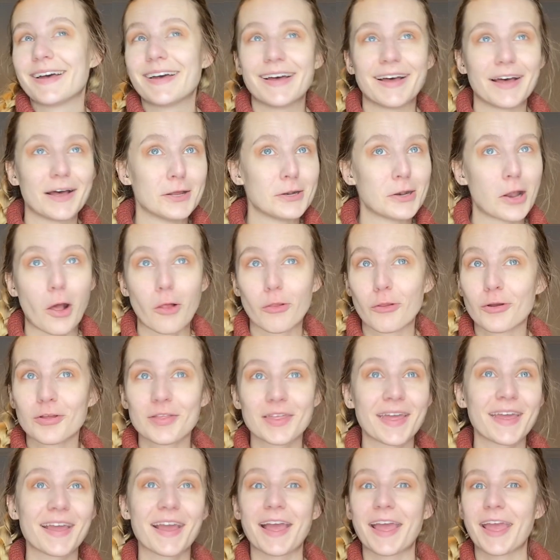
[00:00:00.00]
another
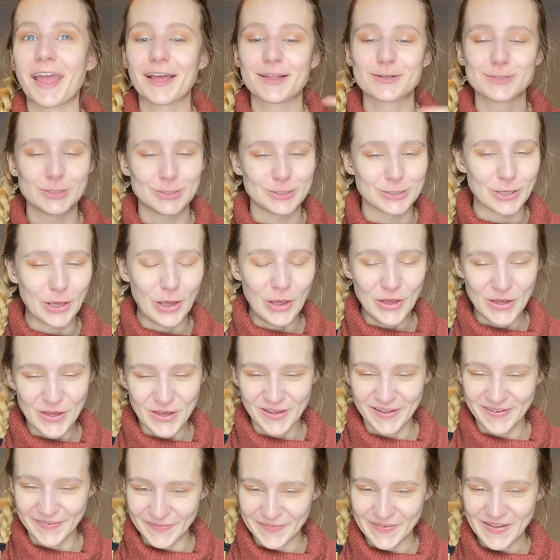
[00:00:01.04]
thing I had to do.
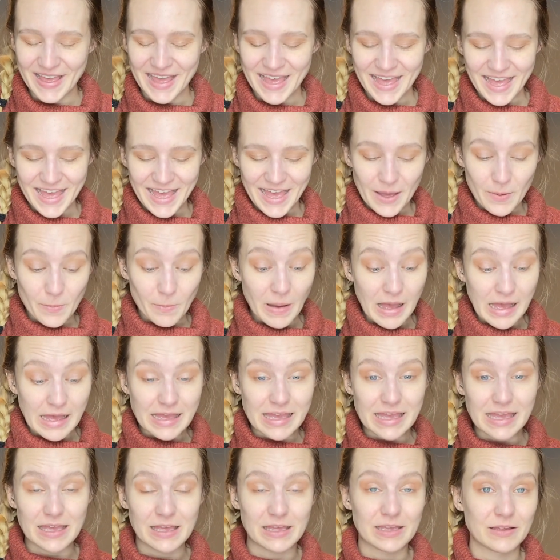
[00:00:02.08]

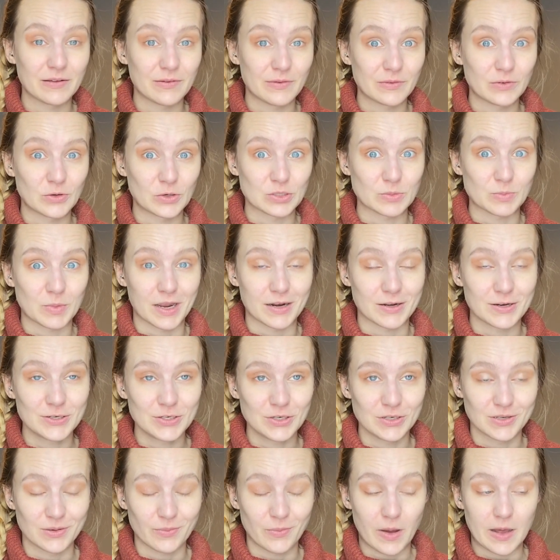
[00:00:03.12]
My nurse
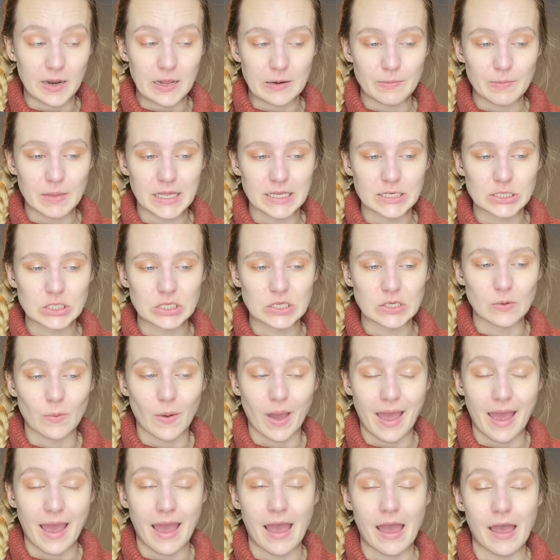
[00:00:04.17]
practitioner wanted me to
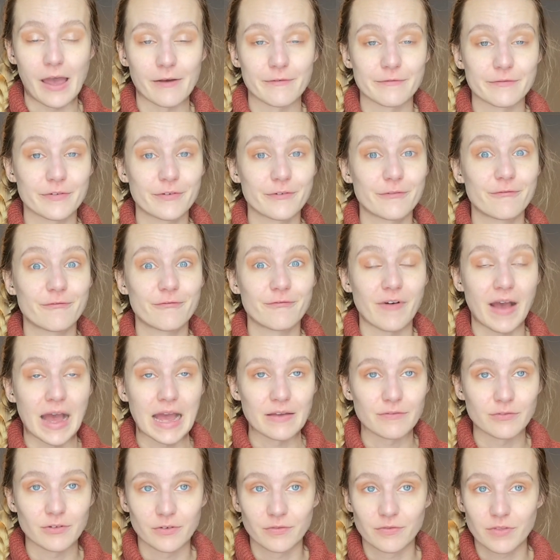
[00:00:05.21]
have
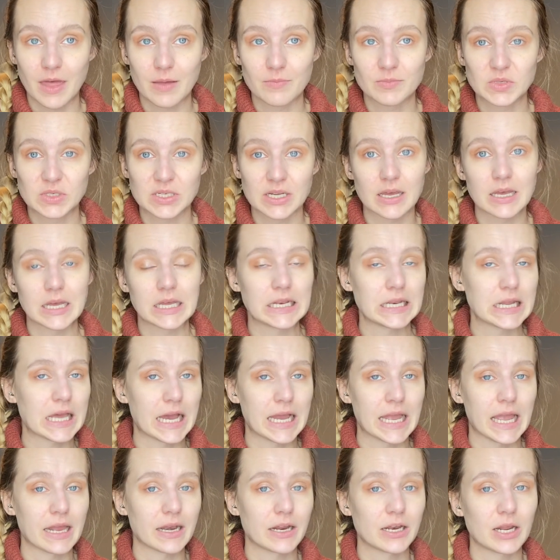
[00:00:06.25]
5 of them done.
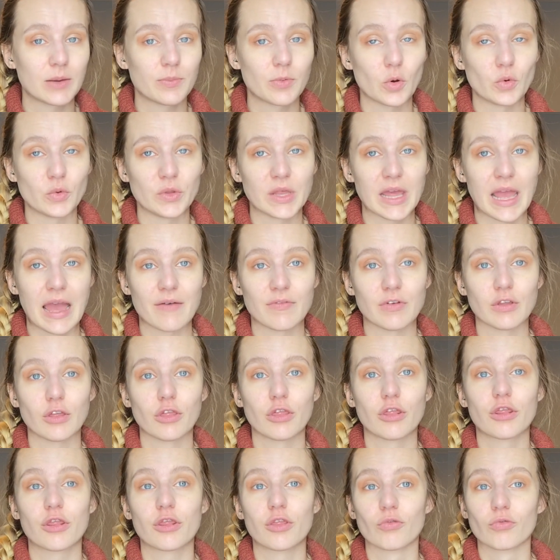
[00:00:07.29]
I ended up only having
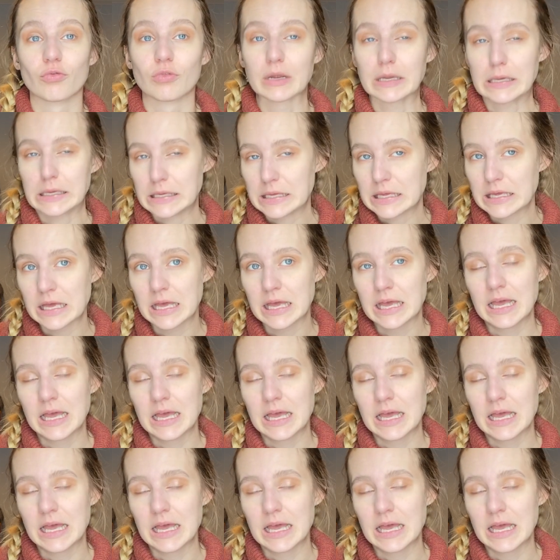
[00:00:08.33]
3,